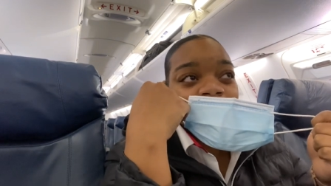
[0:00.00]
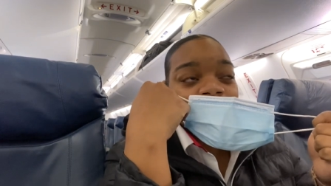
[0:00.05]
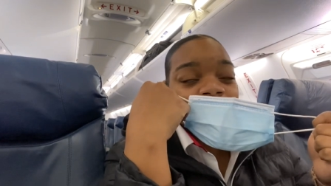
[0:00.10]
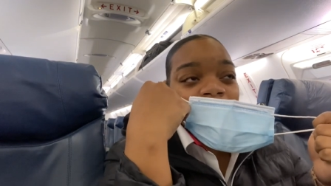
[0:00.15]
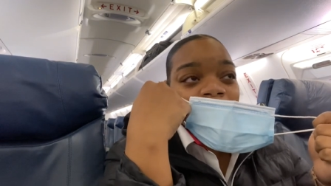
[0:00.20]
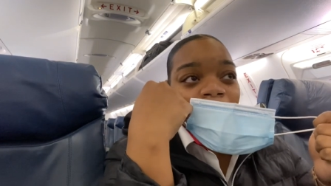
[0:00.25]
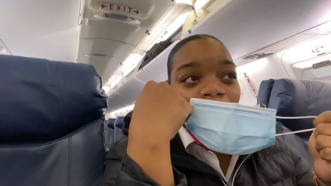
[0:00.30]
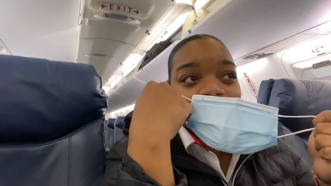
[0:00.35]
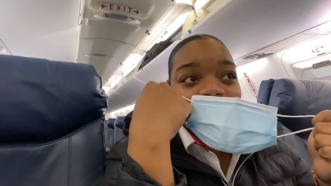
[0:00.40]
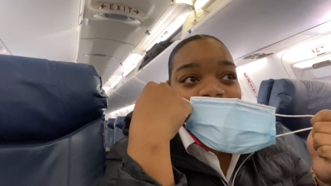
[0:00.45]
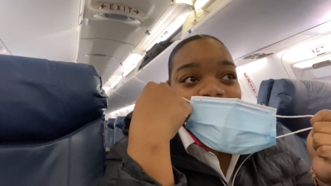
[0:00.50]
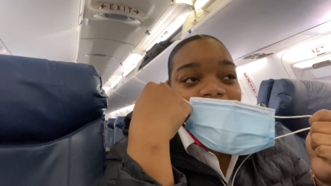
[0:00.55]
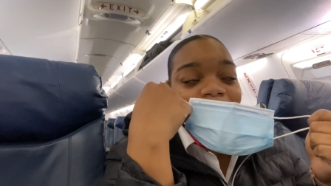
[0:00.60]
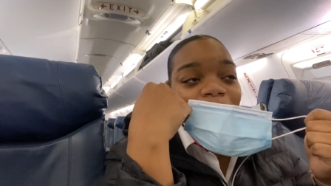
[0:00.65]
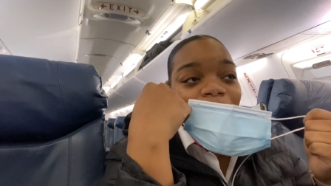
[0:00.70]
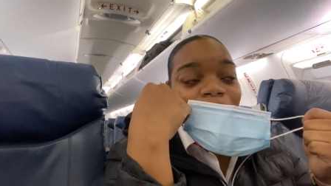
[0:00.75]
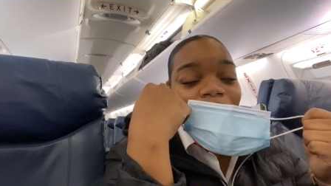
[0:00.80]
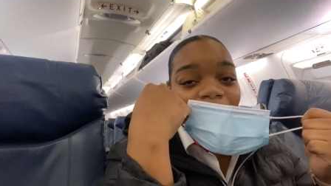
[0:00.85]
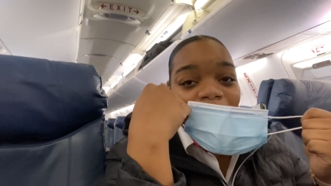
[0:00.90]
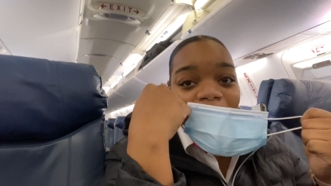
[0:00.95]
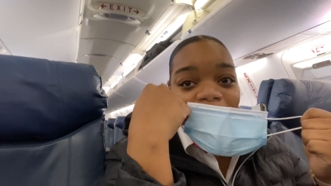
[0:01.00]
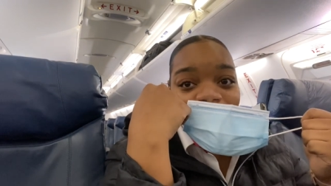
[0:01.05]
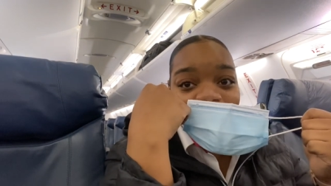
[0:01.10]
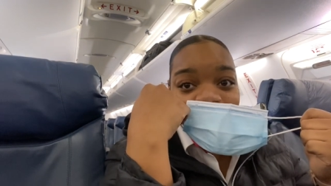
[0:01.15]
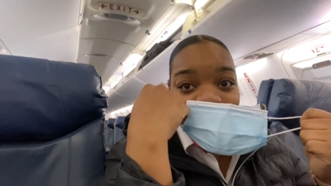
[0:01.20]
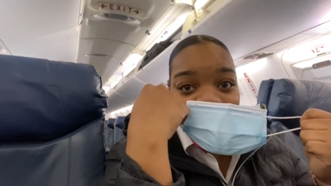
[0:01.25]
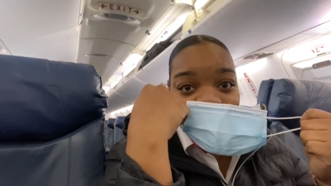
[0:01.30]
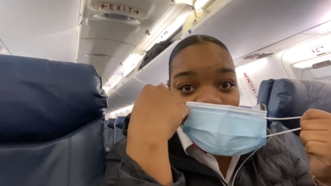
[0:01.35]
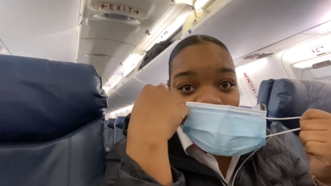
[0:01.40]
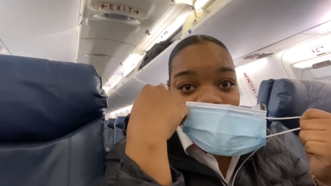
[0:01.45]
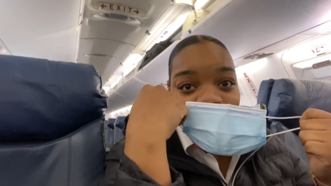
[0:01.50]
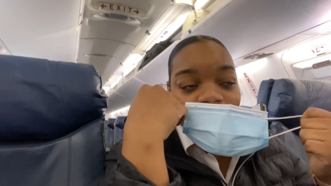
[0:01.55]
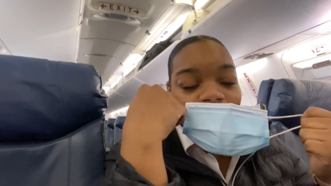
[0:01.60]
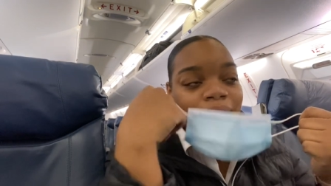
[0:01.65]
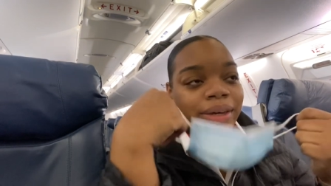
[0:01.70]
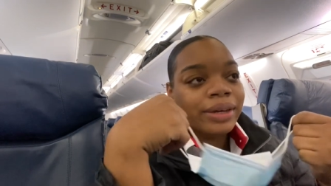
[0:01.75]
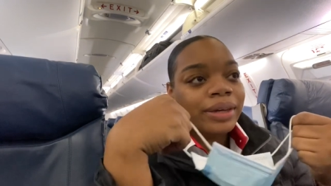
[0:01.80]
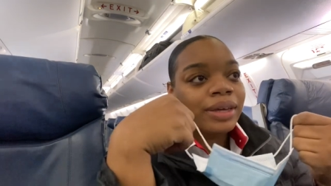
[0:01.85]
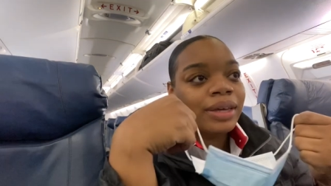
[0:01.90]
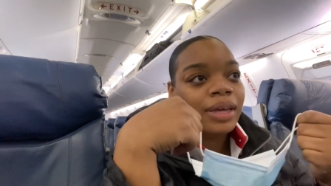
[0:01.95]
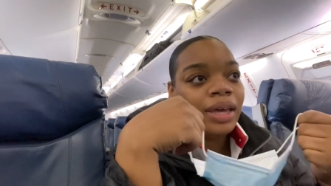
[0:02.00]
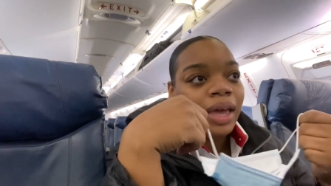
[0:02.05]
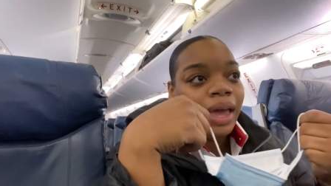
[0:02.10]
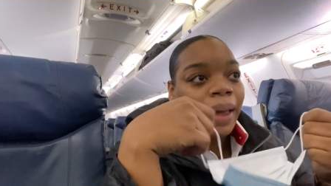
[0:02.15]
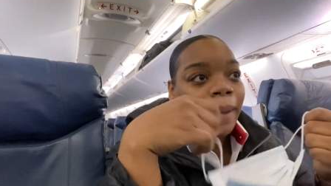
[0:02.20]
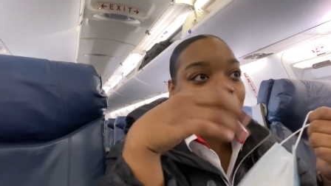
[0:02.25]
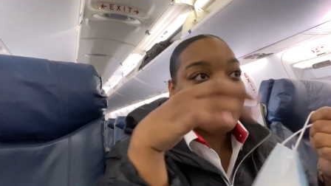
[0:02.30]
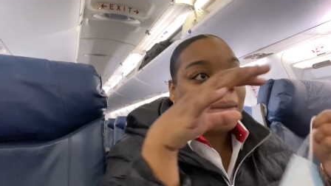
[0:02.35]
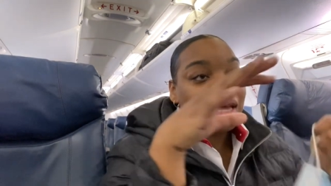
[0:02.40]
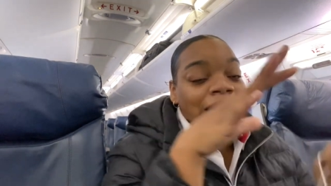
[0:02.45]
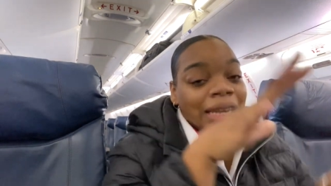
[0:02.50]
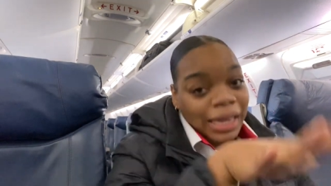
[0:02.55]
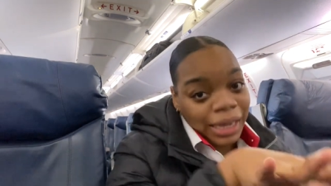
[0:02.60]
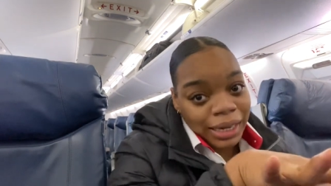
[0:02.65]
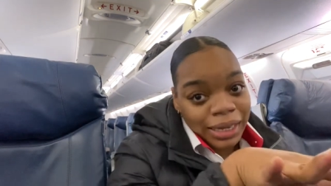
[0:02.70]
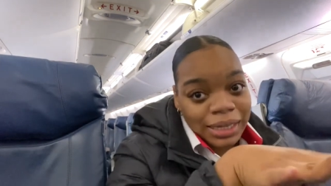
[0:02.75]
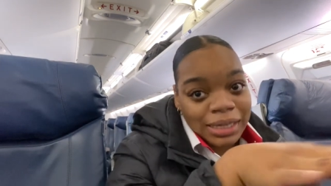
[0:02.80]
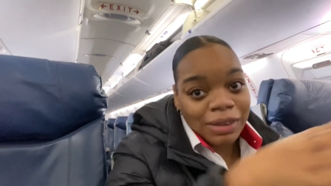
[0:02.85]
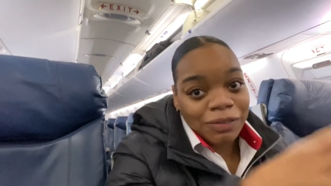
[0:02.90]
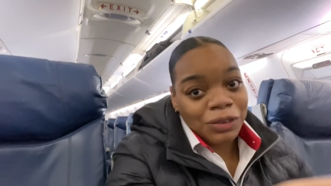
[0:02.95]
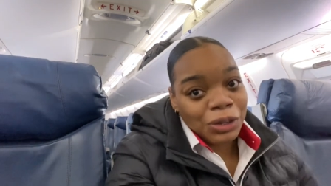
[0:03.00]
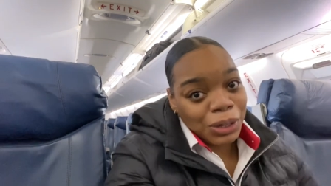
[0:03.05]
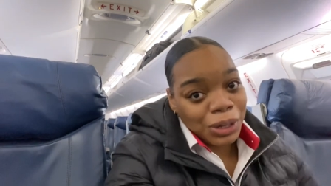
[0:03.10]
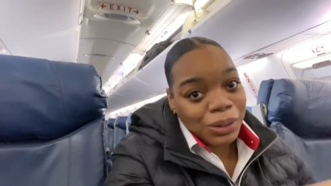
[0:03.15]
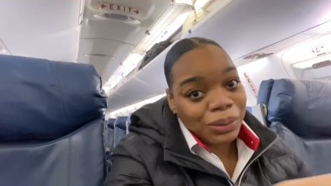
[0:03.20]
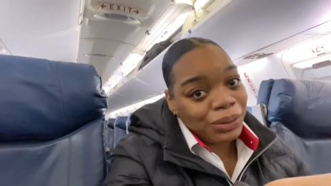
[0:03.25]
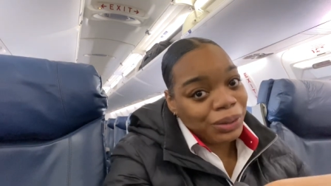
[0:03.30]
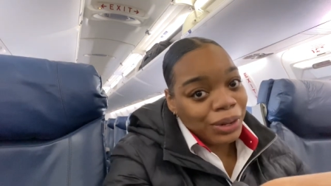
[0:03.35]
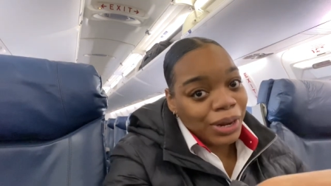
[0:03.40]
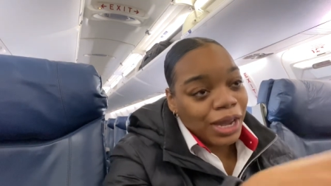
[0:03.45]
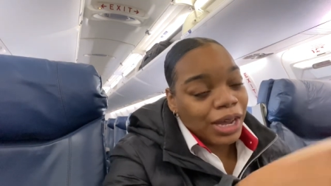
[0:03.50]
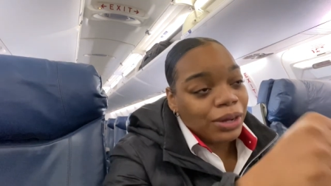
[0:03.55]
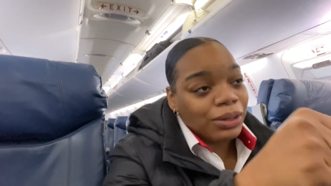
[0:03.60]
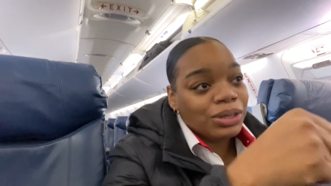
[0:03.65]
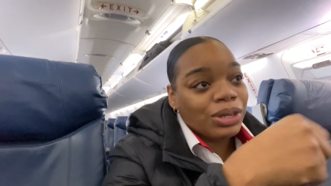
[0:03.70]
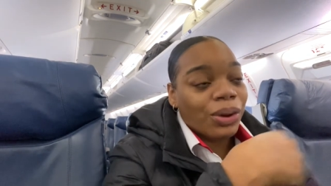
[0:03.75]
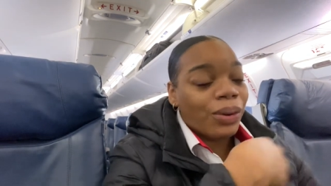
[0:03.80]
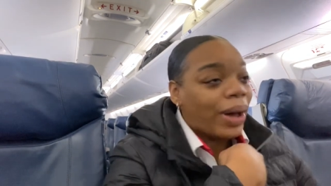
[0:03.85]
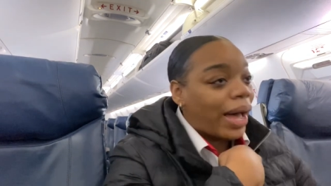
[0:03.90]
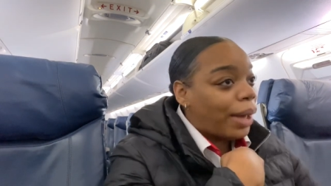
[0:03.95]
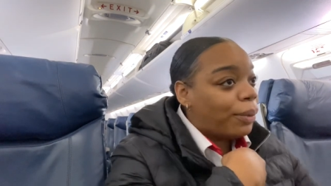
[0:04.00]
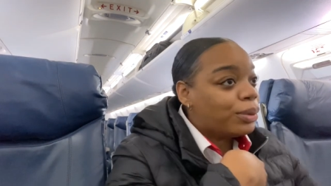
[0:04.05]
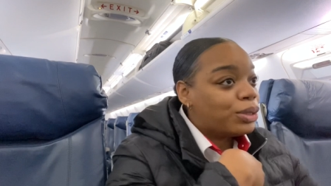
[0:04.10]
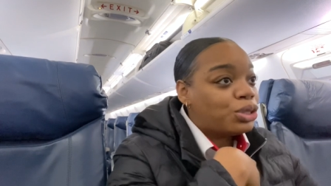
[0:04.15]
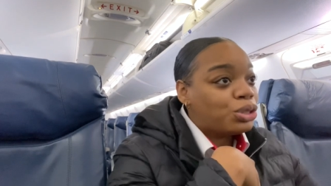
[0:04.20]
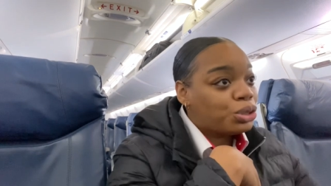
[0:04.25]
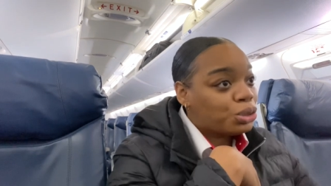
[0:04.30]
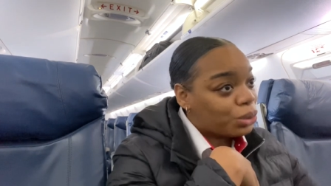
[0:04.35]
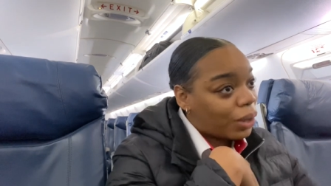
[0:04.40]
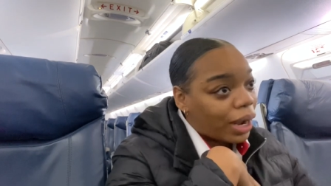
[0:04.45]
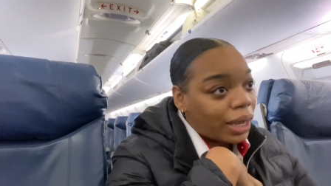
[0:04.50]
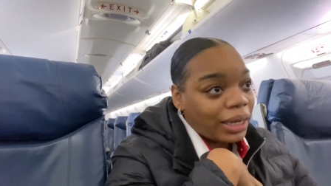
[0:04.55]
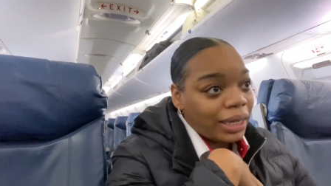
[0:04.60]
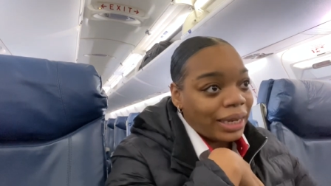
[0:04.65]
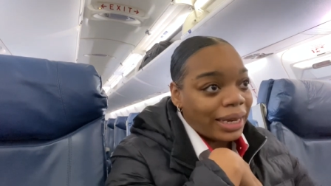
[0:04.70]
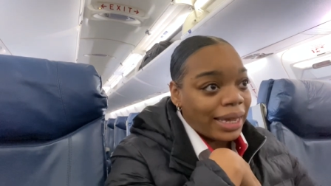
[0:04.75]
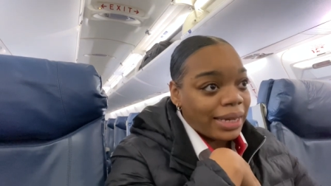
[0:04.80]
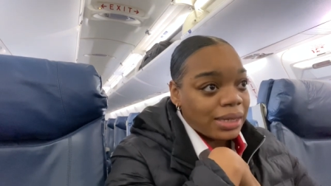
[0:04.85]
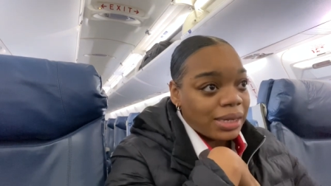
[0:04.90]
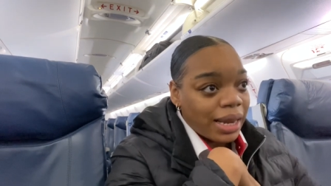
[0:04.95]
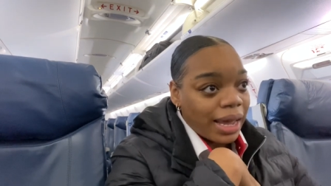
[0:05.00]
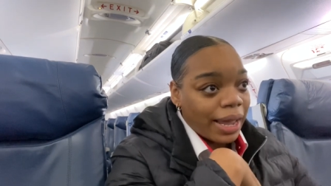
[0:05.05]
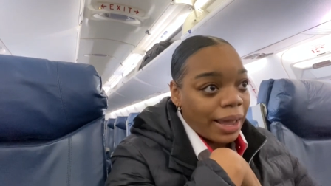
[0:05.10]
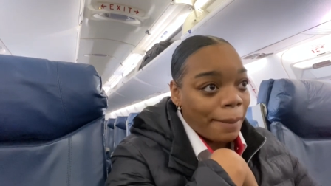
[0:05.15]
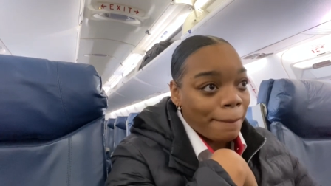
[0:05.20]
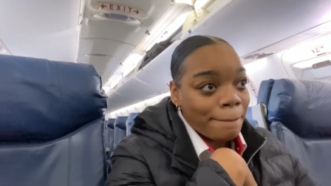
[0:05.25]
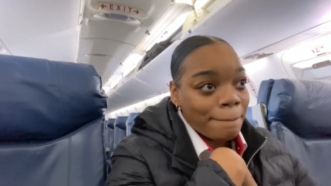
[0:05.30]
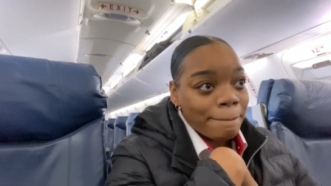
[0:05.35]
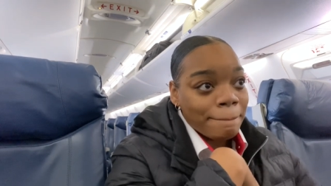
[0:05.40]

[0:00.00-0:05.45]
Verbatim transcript: I want to say 5.30. Ladies, if you know, you know. So I was struggling last night.